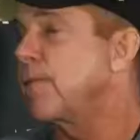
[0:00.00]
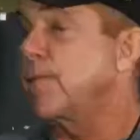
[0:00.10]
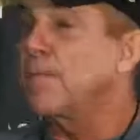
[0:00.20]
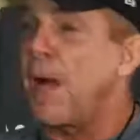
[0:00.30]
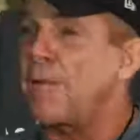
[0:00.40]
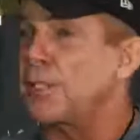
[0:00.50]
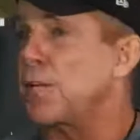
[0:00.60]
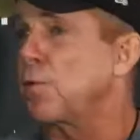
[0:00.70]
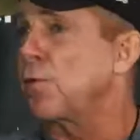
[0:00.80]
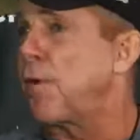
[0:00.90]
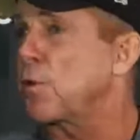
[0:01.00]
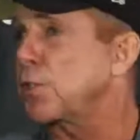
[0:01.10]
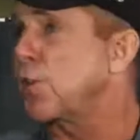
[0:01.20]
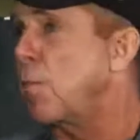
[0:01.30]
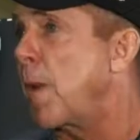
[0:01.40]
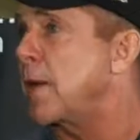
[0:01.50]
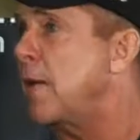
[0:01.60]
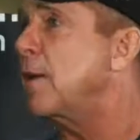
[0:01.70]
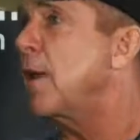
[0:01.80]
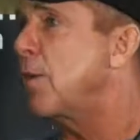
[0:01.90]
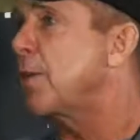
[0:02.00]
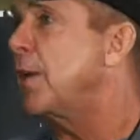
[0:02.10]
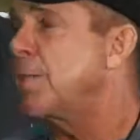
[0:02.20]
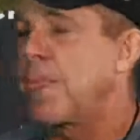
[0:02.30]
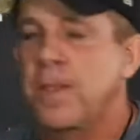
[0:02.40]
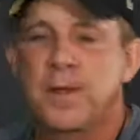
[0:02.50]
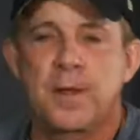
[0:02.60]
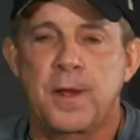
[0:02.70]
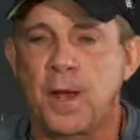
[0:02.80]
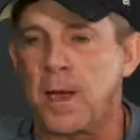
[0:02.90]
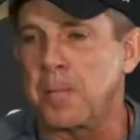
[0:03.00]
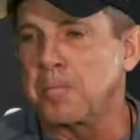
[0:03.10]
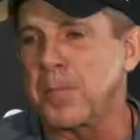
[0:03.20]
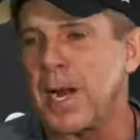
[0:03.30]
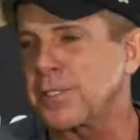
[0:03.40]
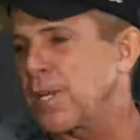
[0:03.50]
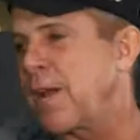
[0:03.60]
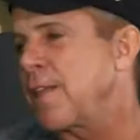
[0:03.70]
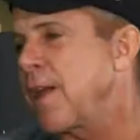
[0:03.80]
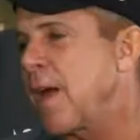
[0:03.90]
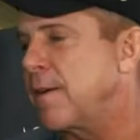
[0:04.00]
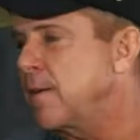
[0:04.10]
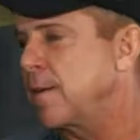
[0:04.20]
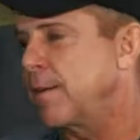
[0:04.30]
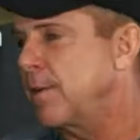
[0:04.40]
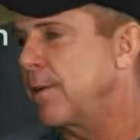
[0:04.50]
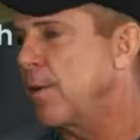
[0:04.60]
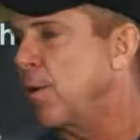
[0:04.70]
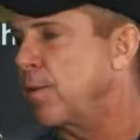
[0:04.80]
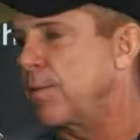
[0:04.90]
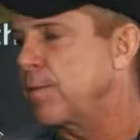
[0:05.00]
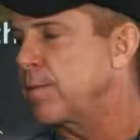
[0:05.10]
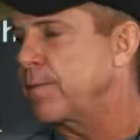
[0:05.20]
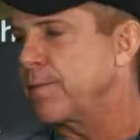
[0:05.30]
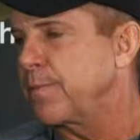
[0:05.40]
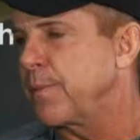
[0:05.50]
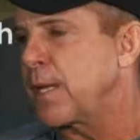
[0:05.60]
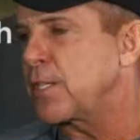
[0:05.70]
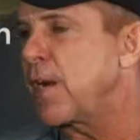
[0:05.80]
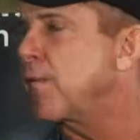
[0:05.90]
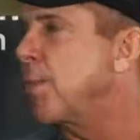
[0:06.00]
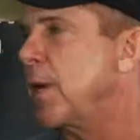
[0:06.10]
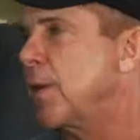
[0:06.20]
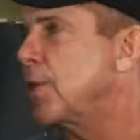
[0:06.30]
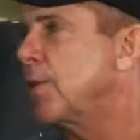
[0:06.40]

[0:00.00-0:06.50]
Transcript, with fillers: Obviously, we're focused on Mike getting healthy. Um, but outside of that, you know, that's never been an issue.